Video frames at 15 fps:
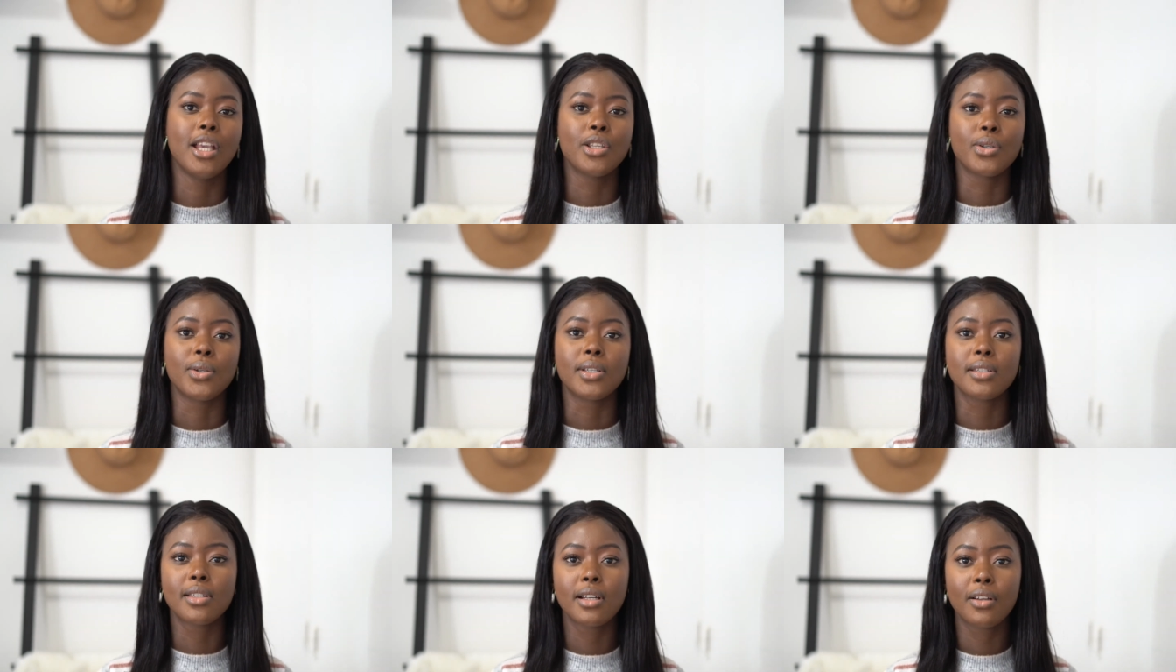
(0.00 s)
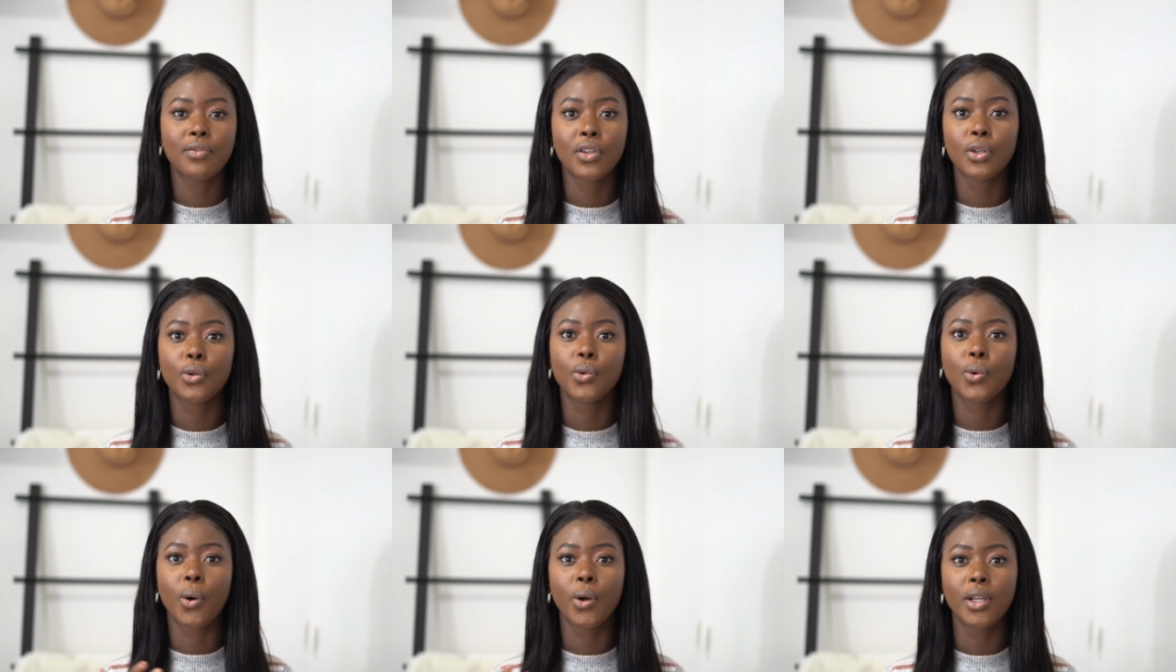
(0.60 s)
So instead of you
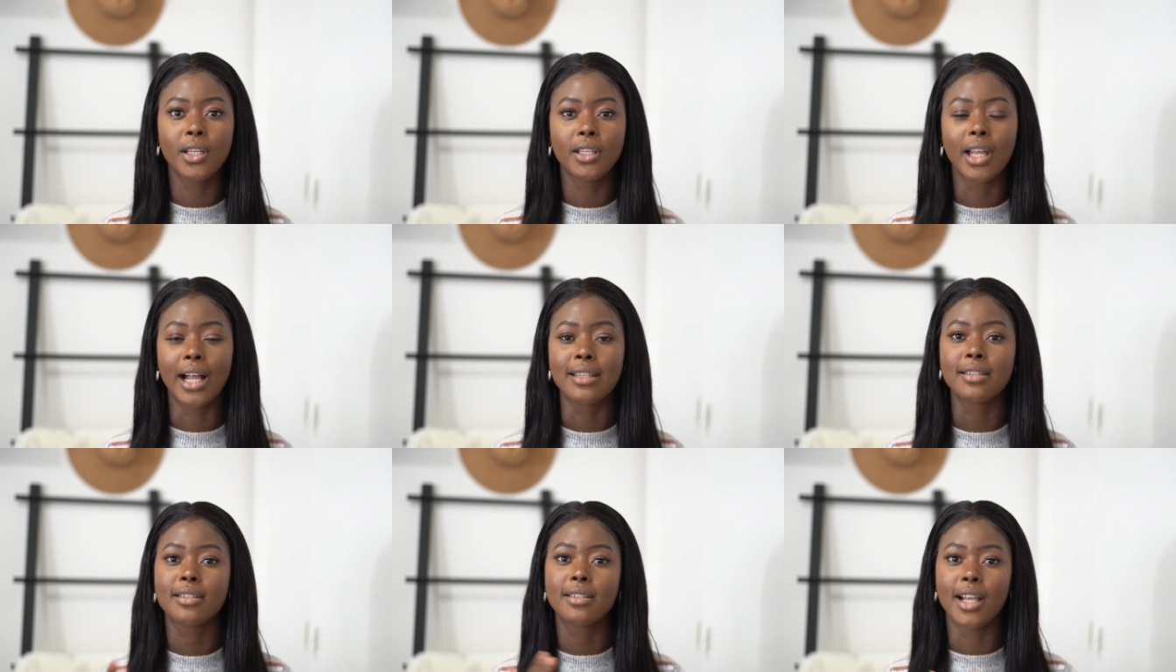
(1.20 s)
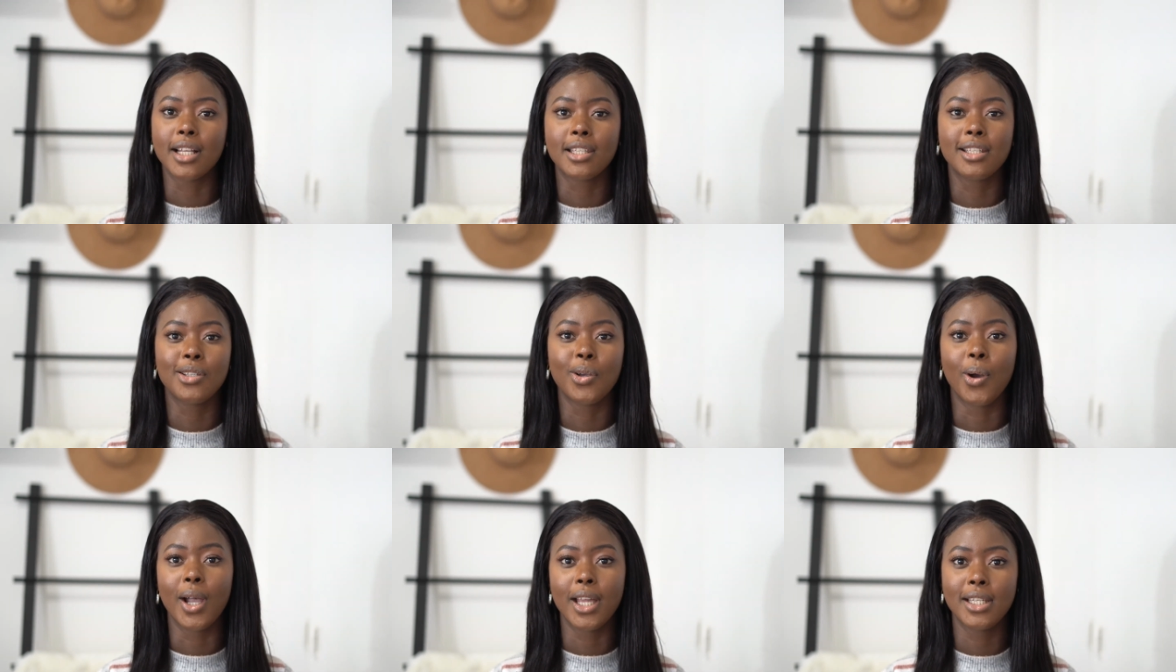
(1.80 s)
going and starting
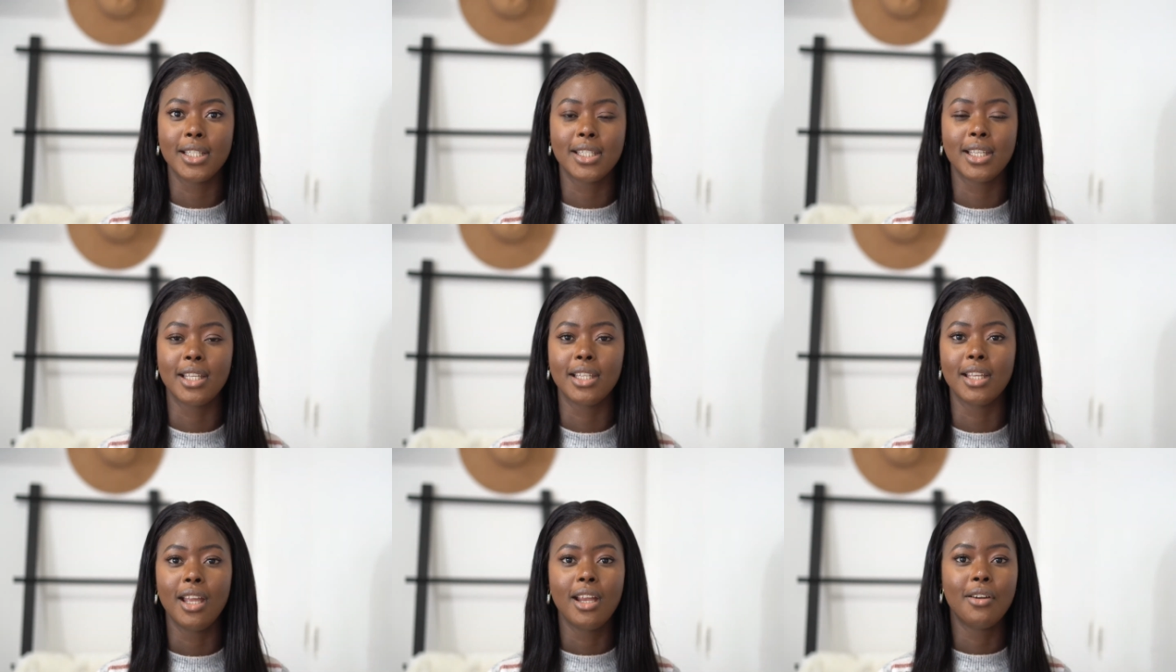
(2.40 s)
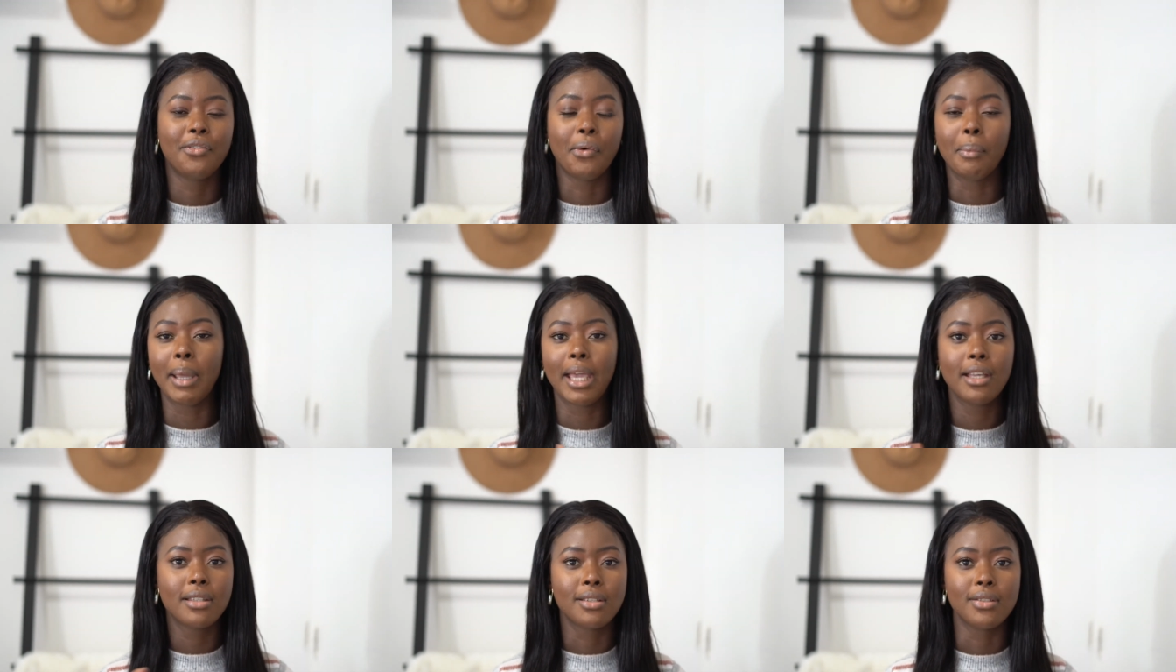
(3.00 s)
your editing from
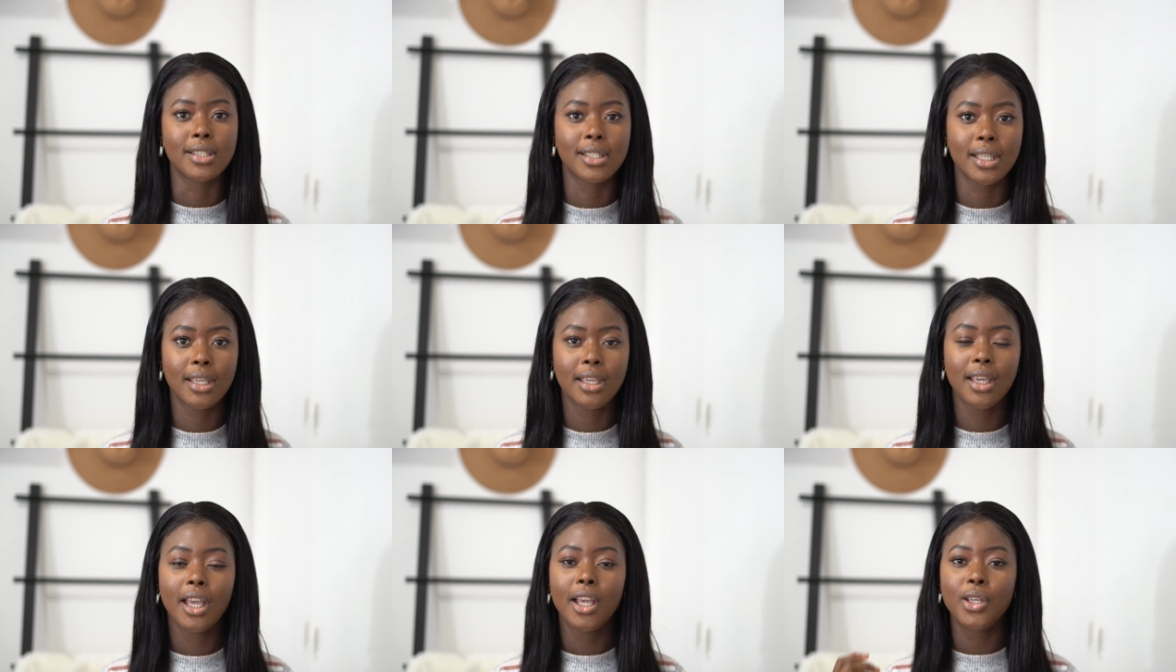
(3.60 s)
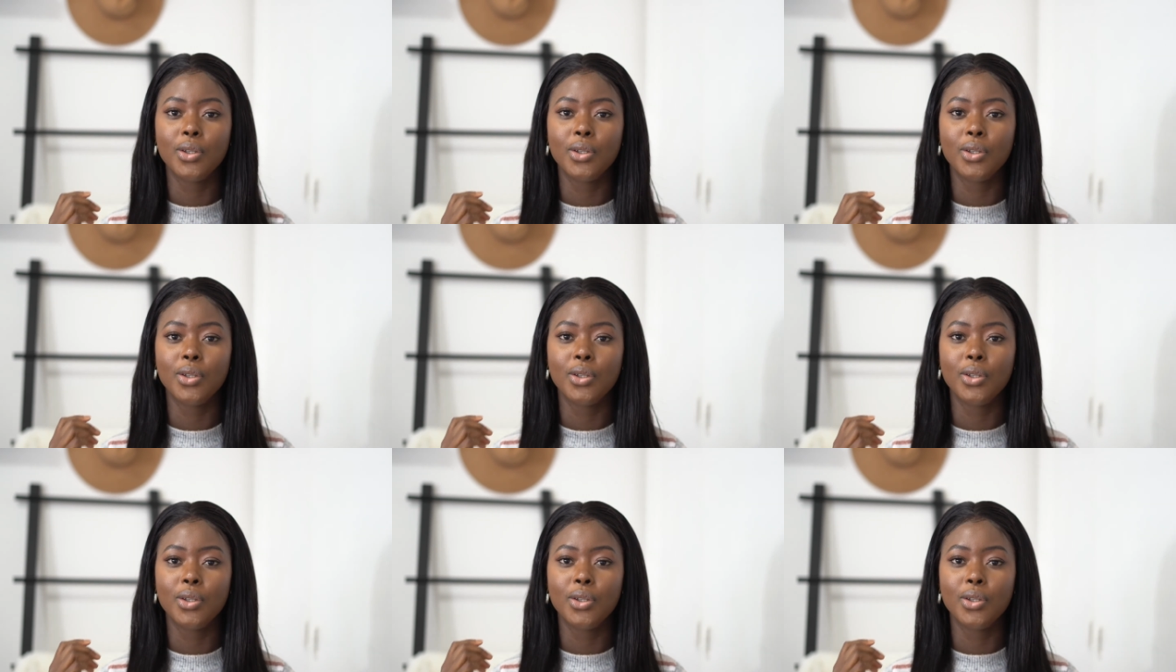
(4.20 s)
A to Z,